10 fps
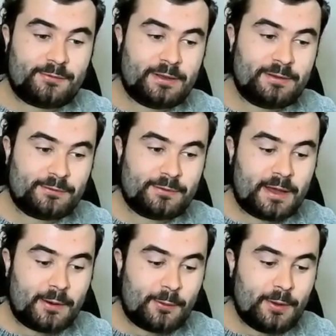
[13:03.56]
fighters
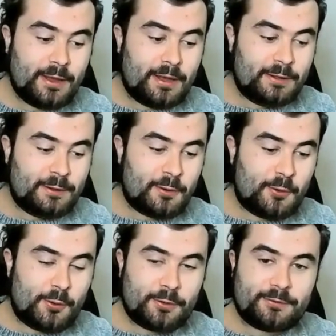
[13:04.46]
now,
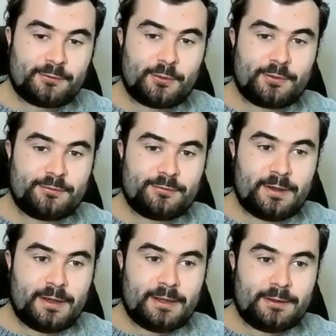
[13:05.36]
you're sort of
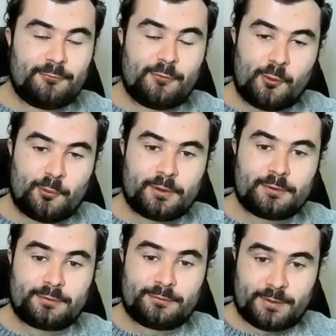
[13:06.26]
the role
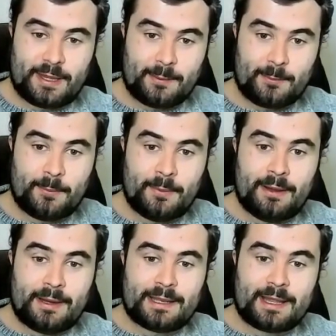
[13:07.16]
model for them
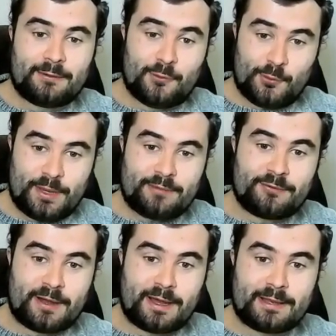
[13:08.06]
that you
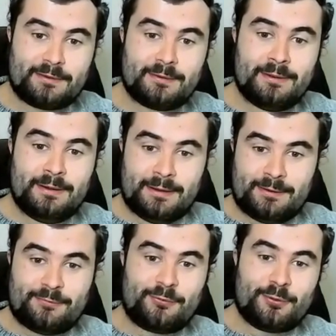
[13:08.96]
never had
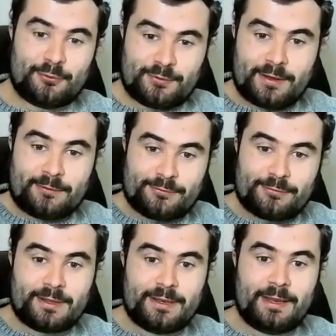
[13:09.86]
for
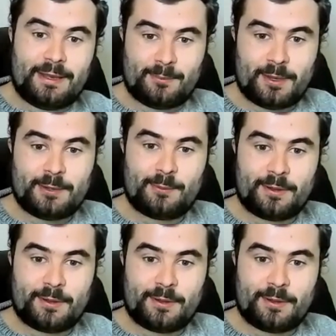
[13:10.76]
yourself in in a yeah